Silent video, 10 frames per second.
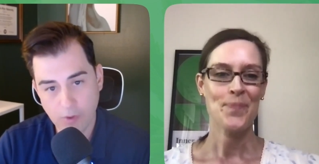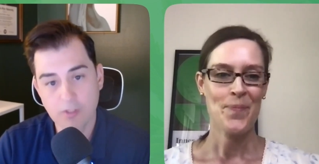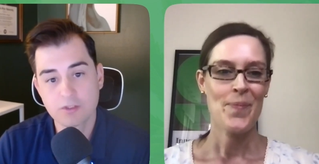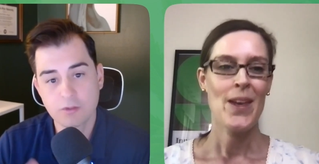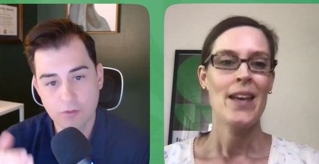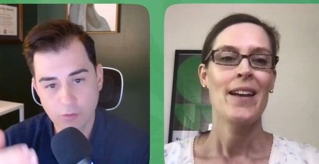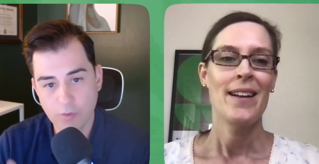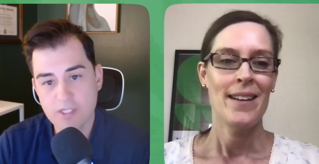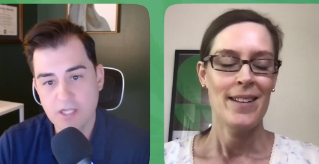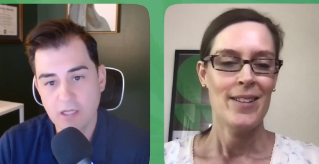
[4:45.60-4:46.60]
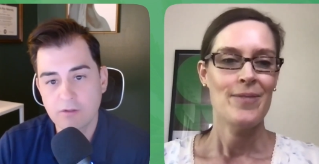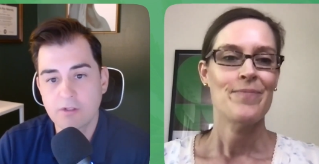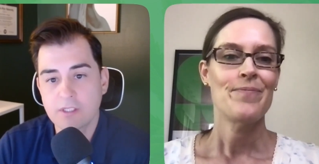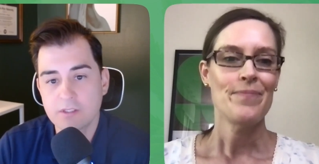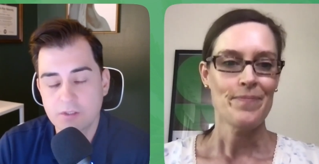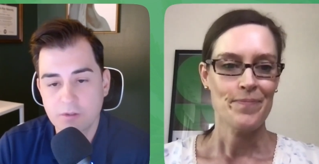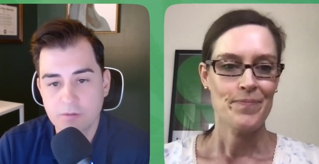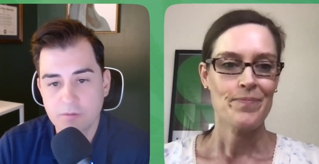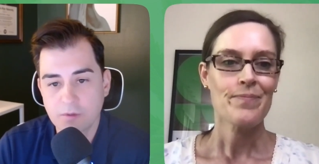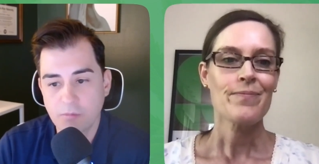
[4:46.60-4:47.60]
Speaker 1: part so the retailer is
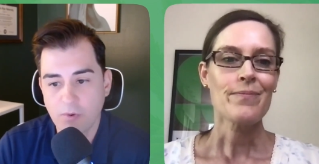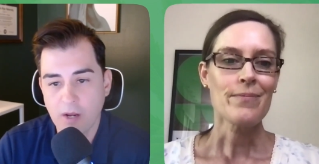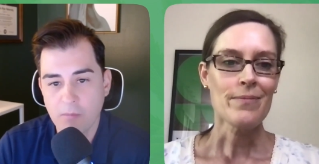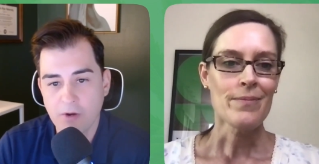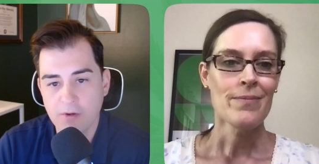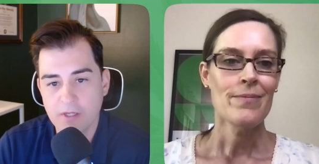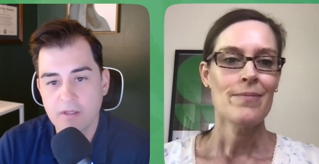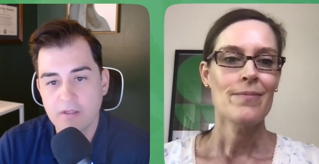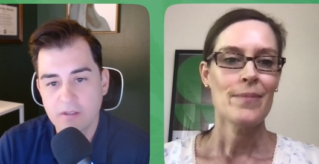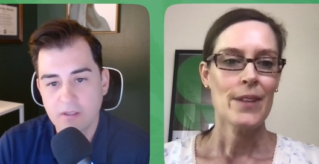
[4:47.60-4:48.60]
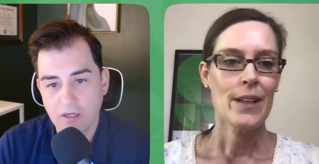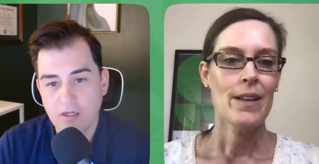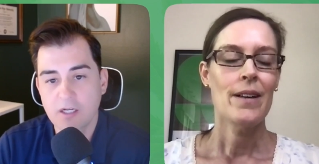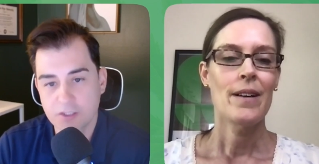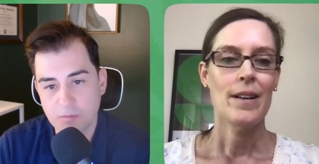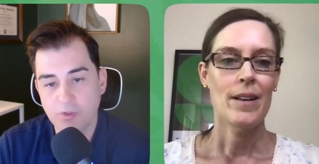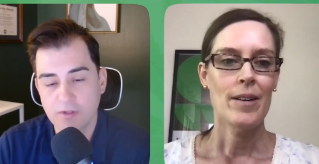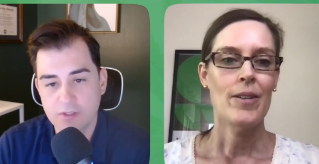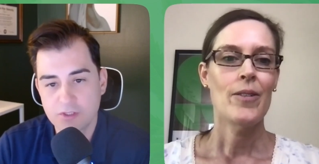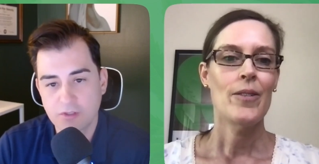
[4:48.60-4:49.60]
your your primary uh,
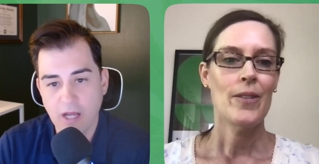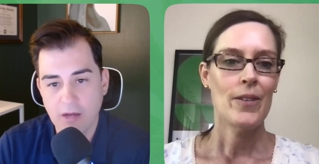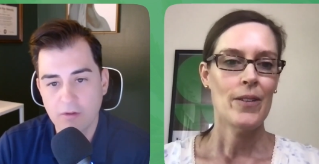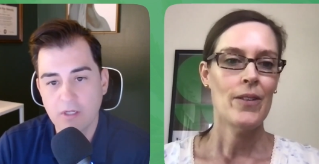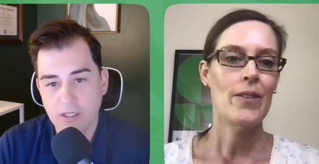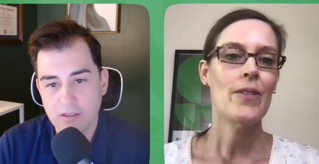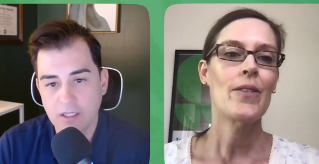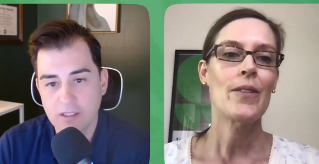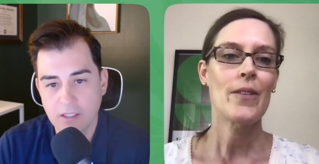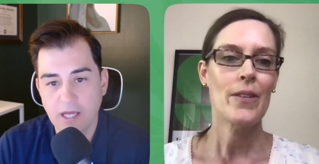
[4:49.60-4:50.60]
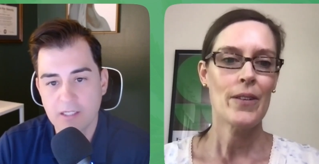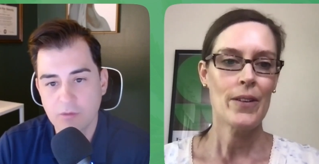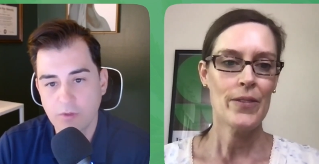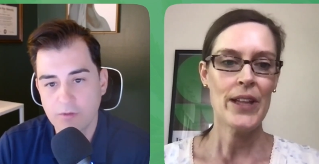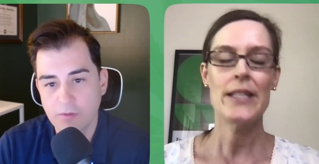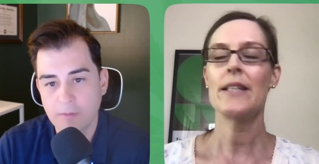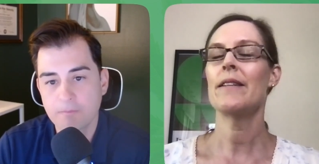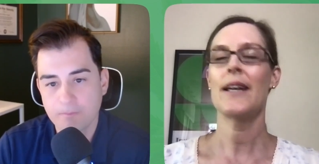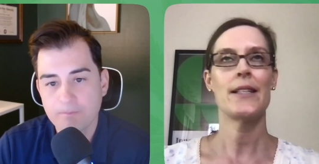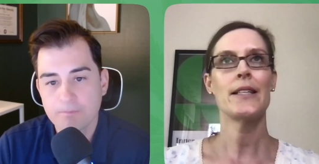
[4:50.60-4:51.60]
customer that you're out uh, and connecting that's, with
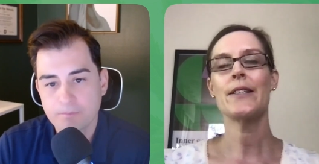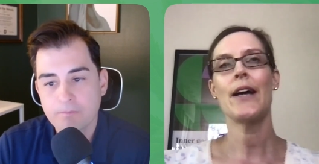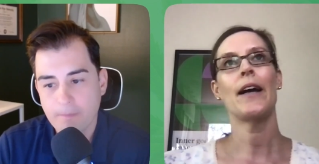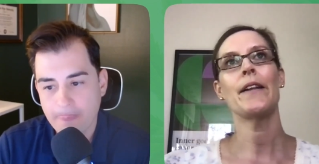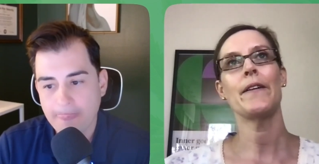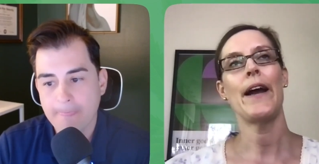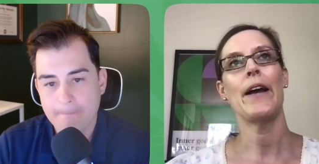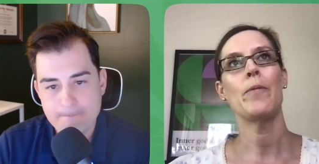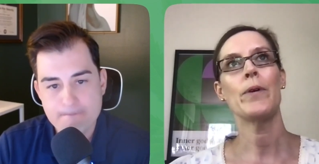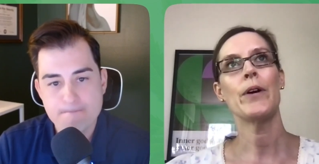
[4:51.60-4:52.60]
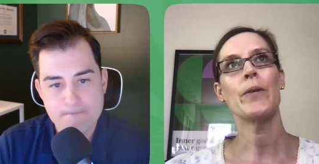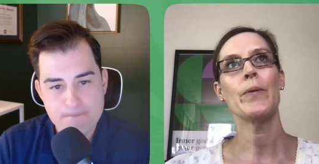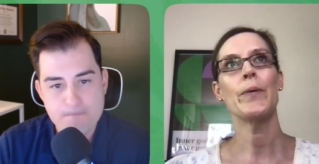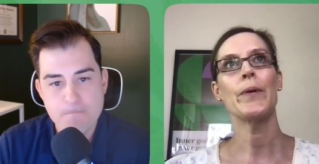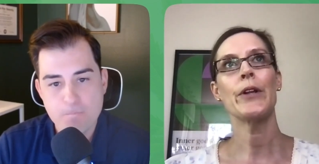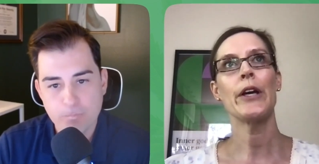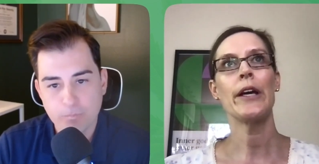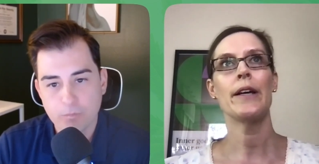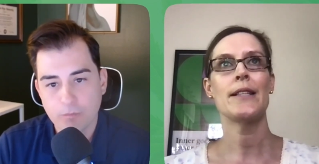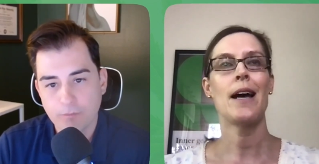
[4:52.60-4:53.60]
right that's
Speaker 2: exactly right we're we're
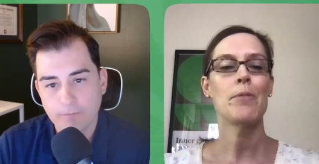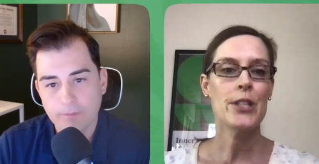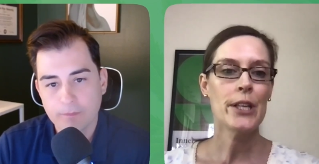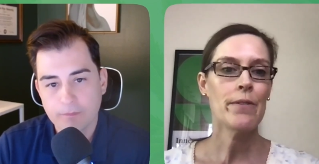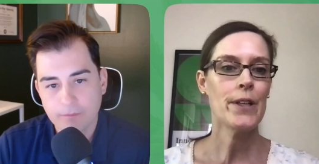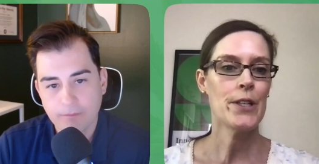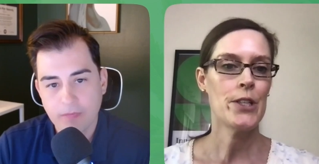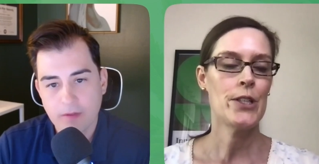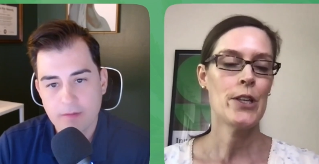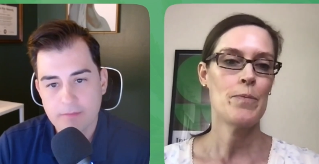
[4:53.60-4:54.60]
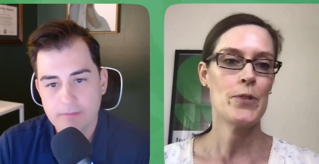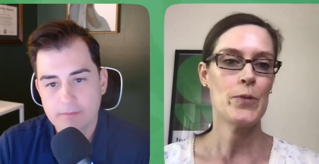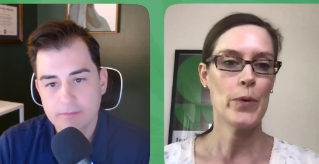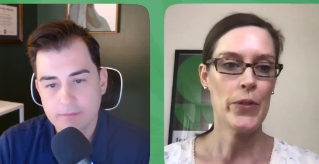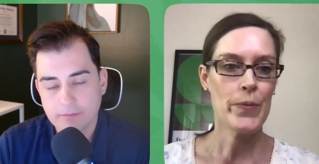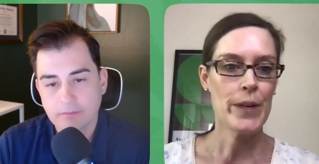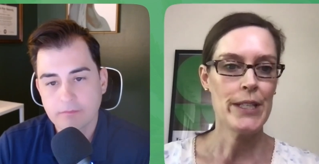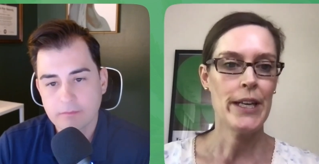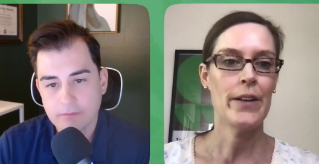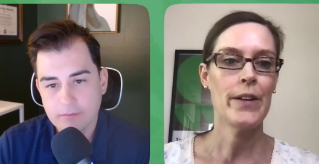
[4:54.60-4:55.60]
really establishing relationships with
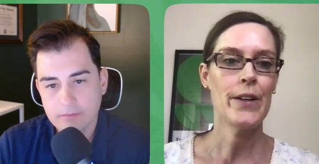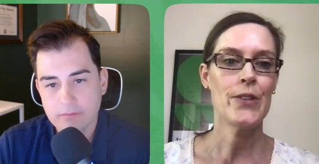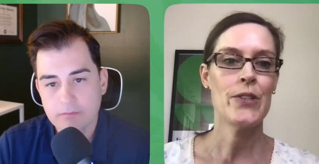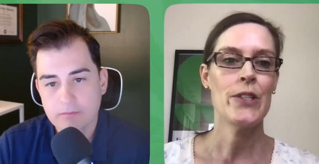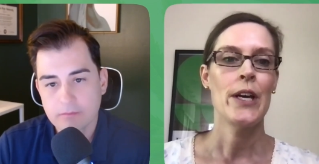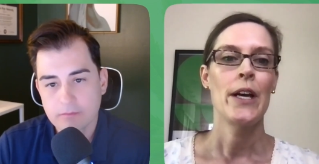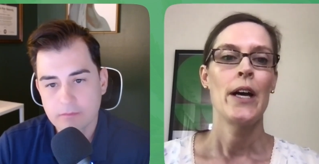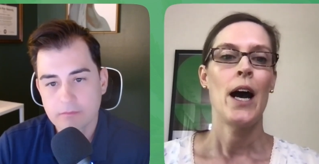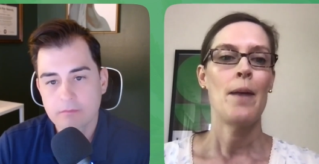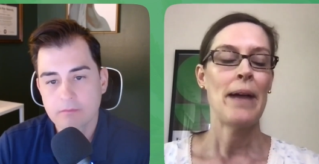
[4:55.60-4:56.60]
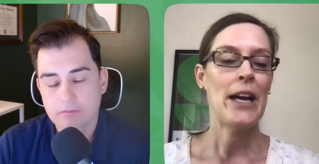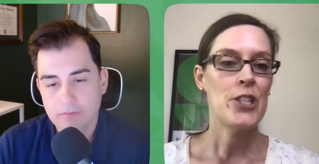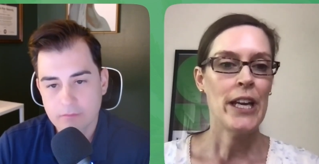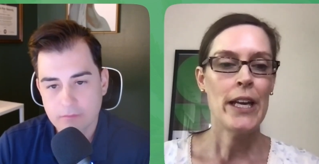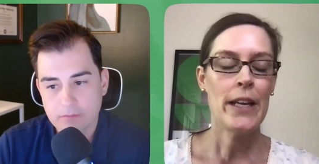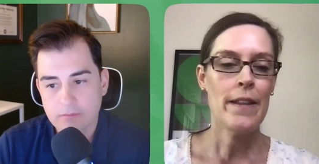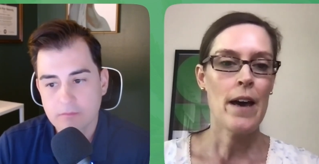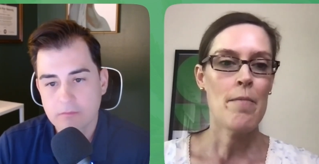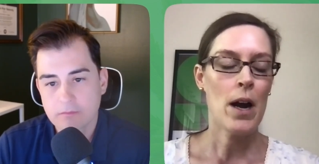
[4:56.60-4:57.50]
retailers um, educating them